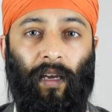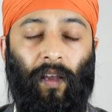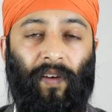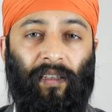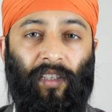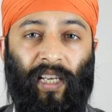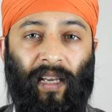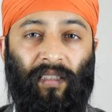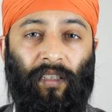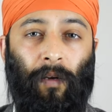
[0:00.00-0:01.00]
and I've had the
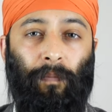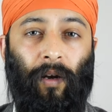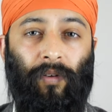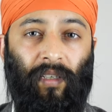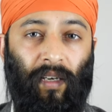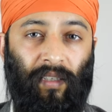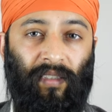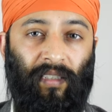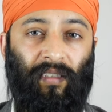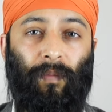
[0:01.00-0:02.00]
chance to compare it to other
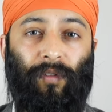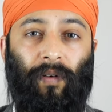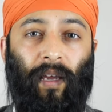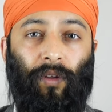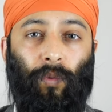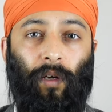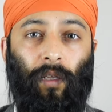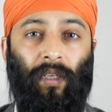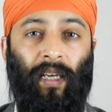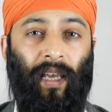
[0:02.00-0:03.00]
systems around the
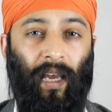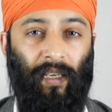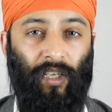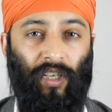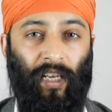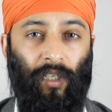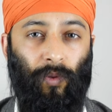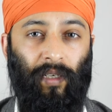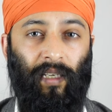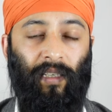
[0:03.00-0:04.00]
world, and it
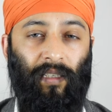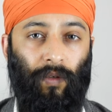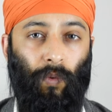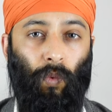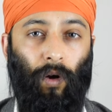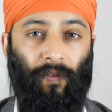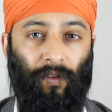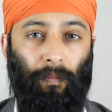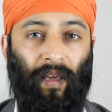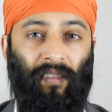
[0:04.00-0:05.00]
genuinely is one of
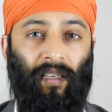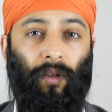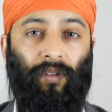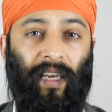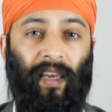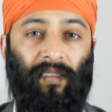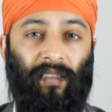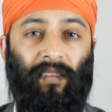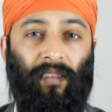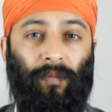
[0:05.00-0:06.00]
the best healthcare
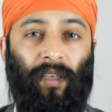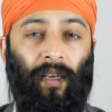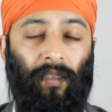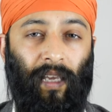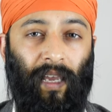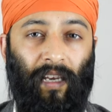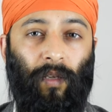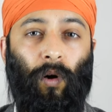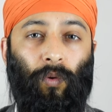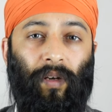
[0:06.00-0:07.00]
systems that
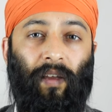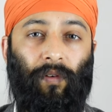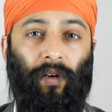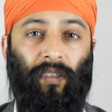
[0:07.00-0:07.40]
anyone will ever